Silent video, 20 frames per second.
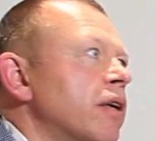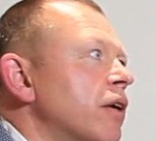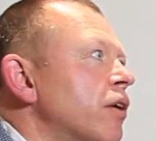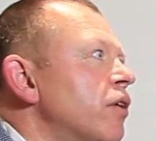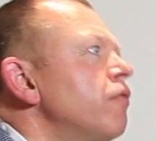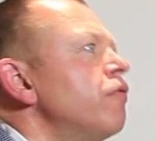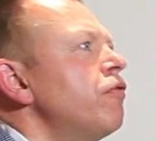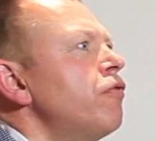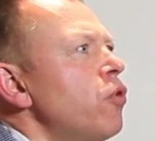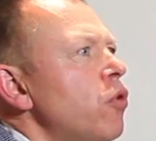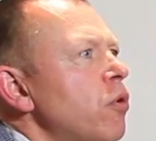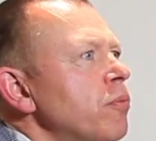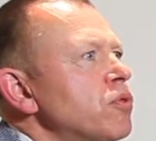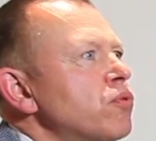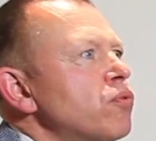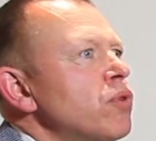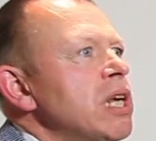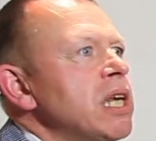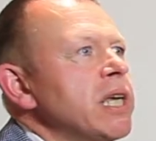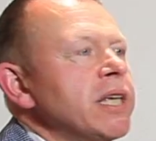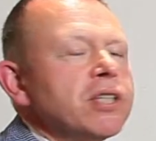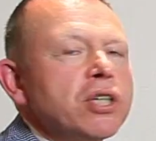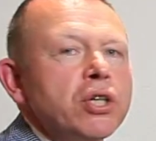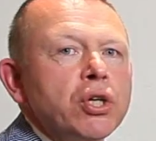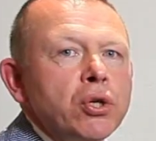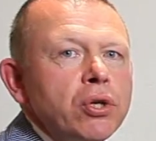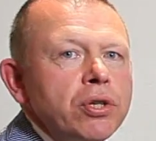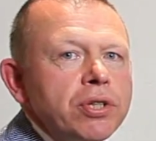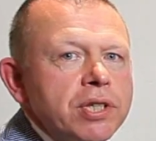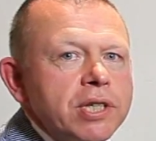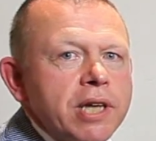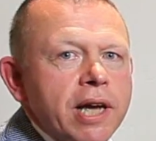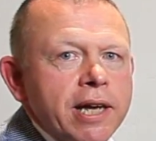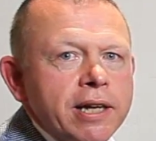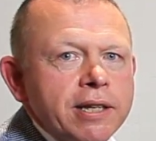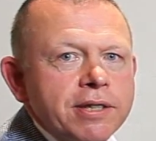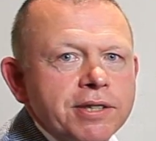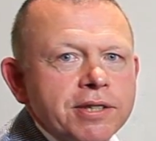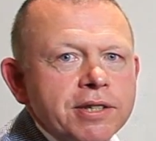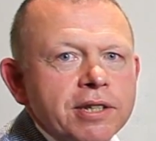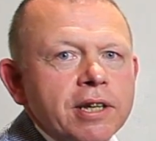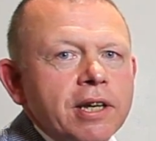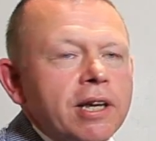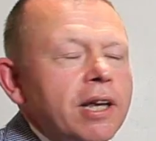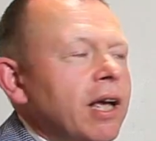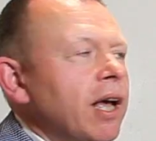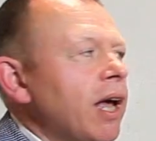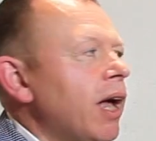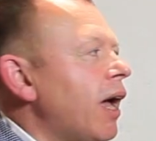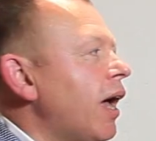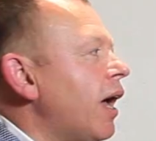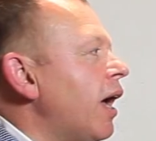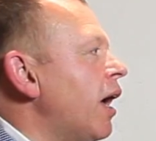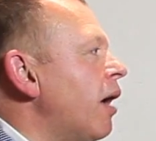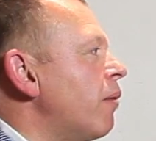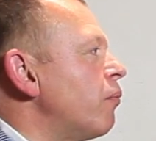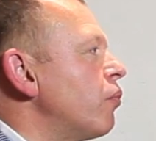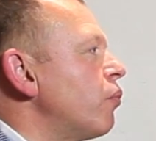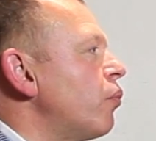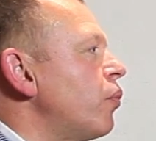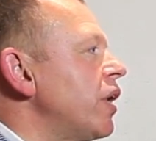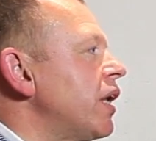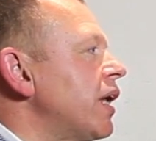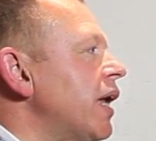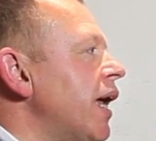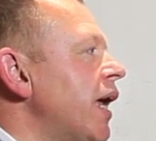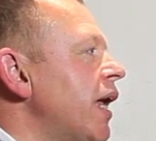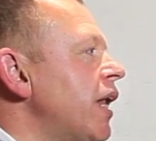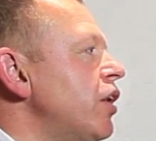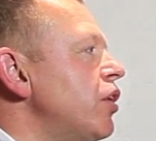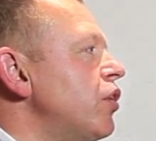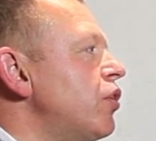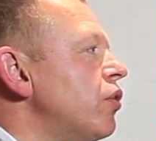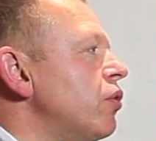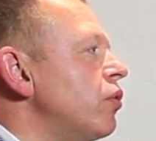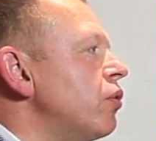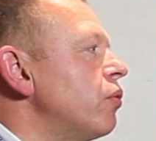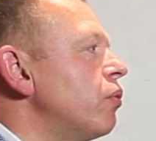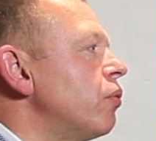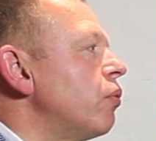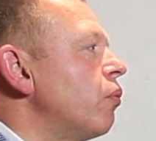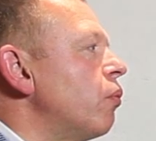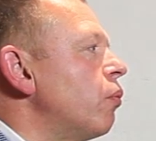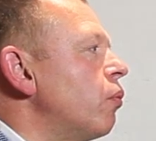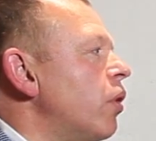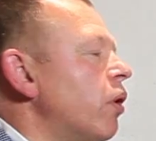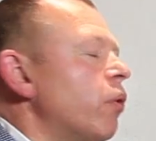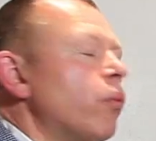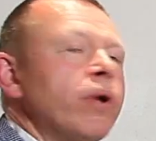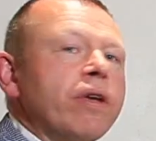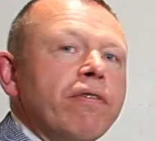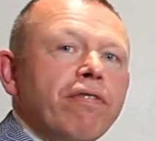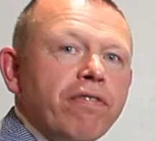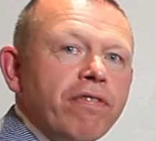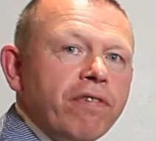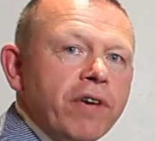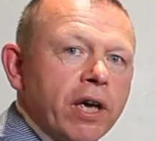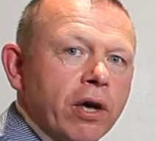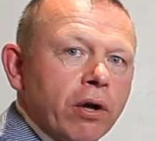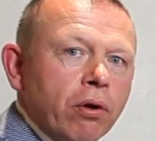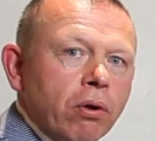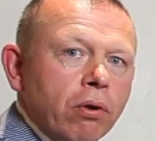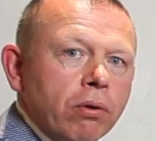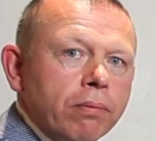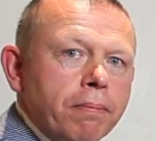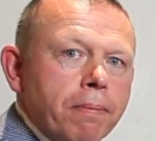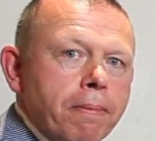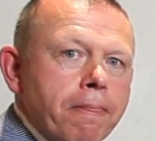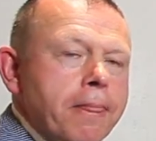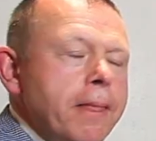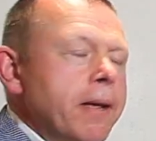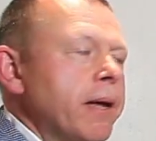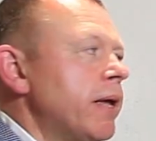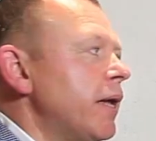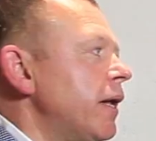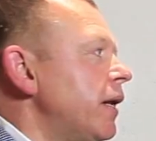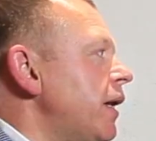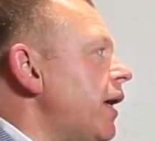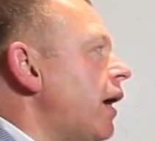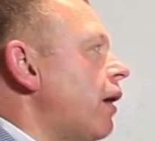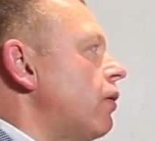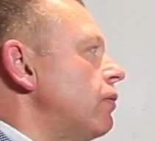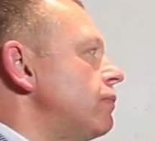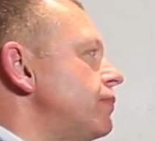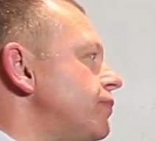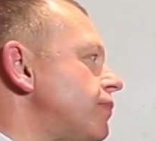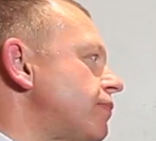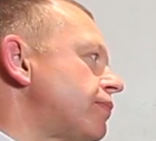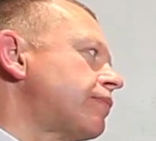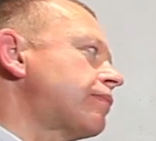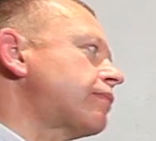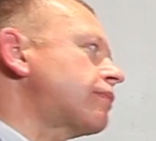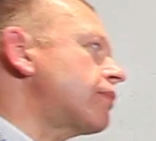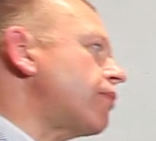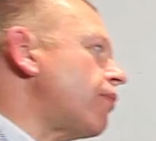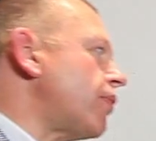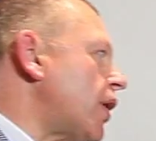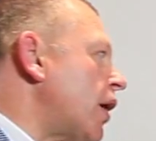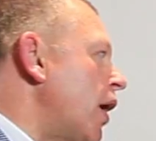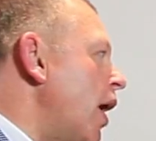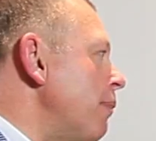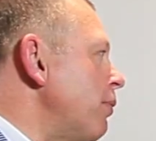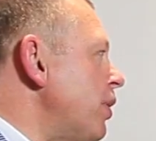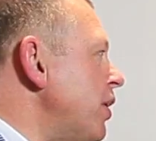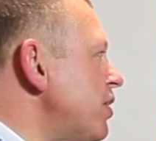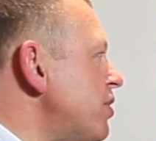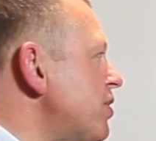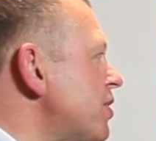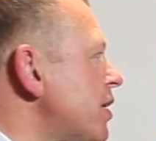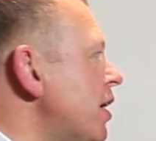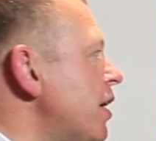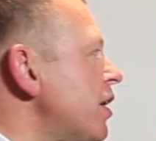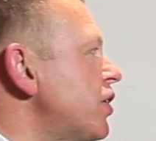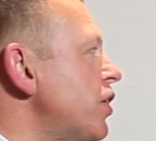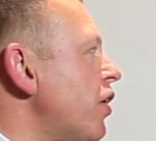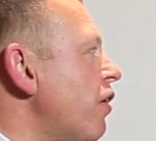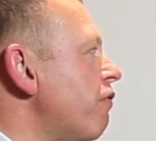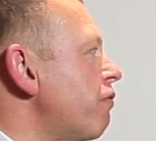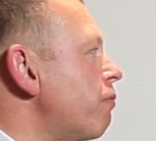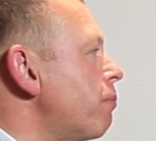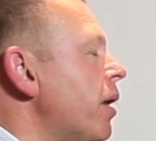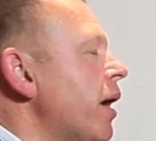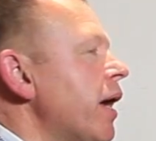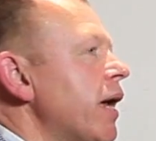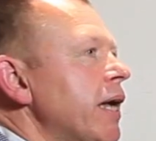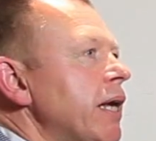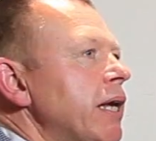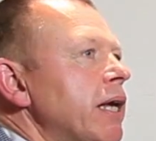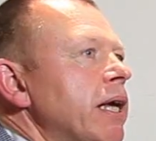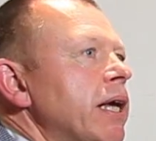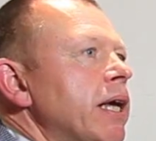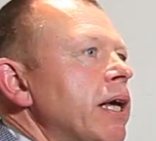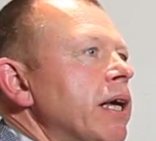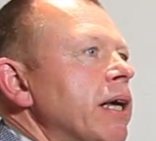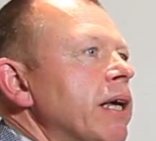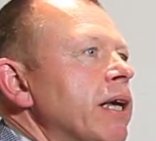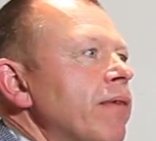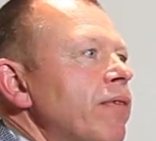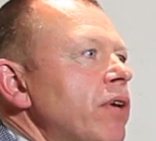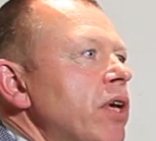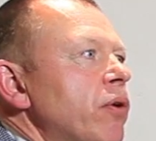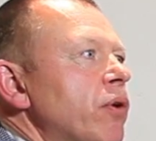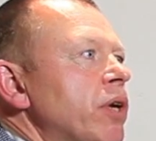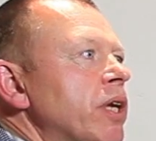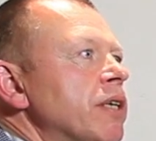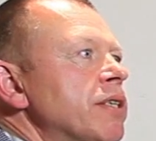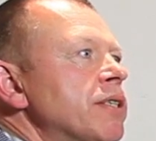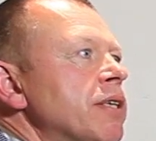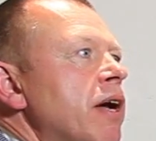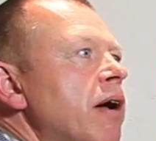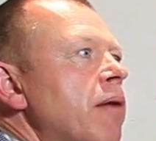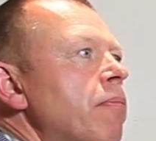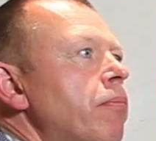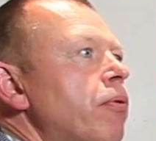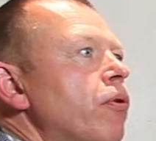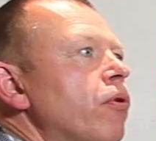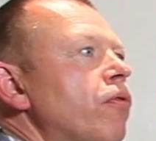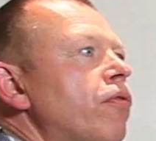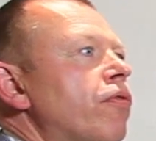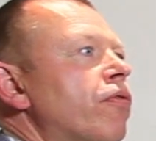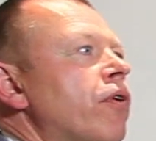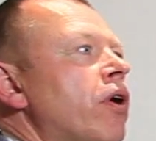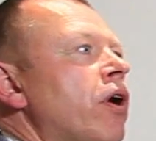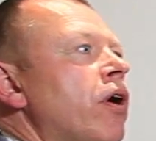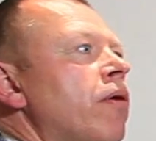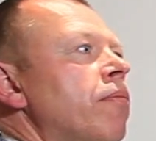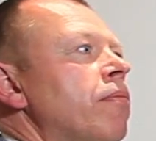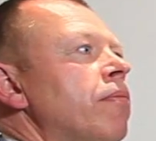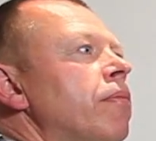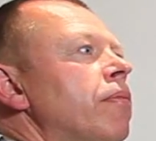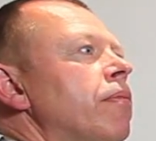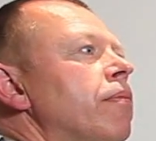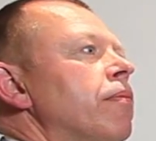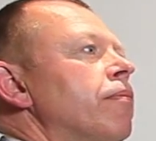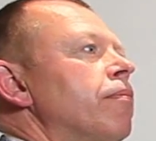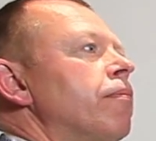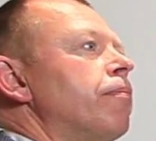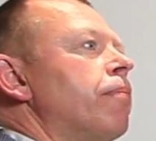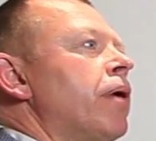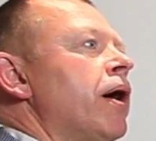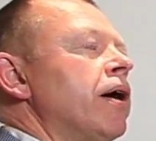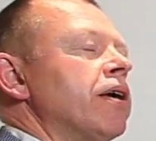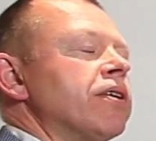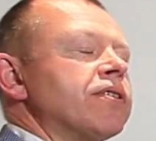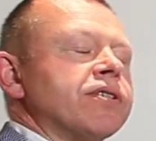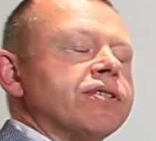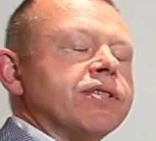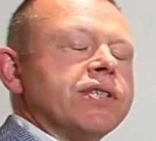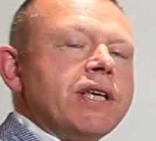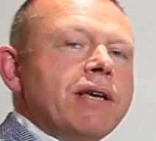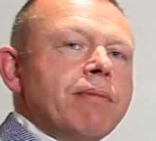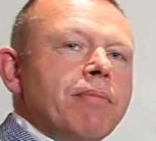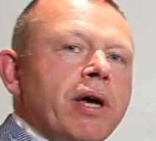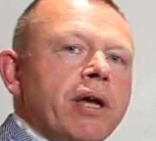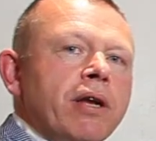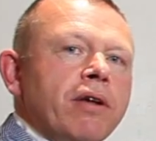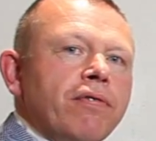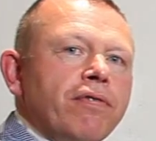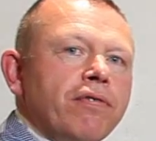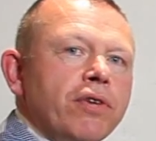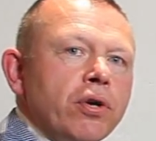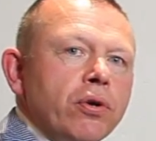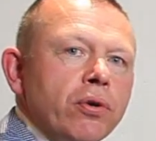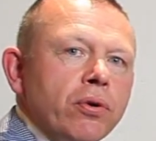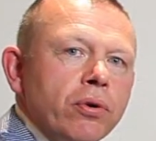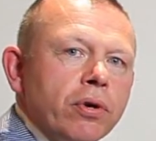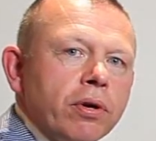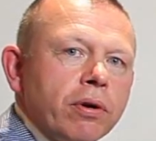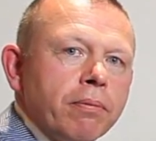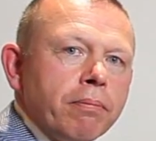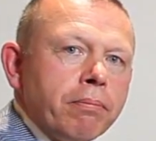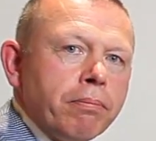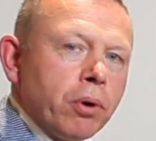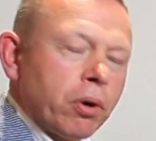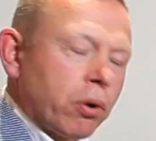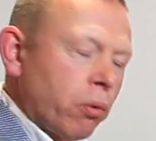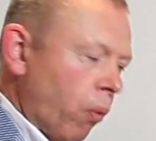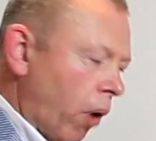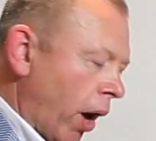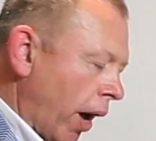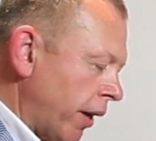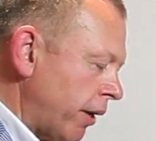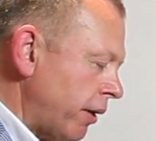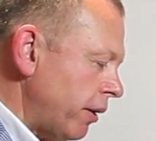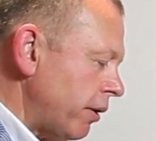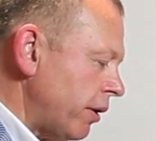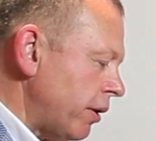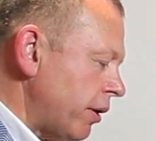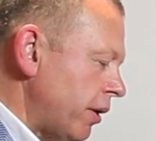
conforms really to good taste, we can do what we feel. Now, I'm going to start off by giving you an example from Bach's C minor fugue, Book 1,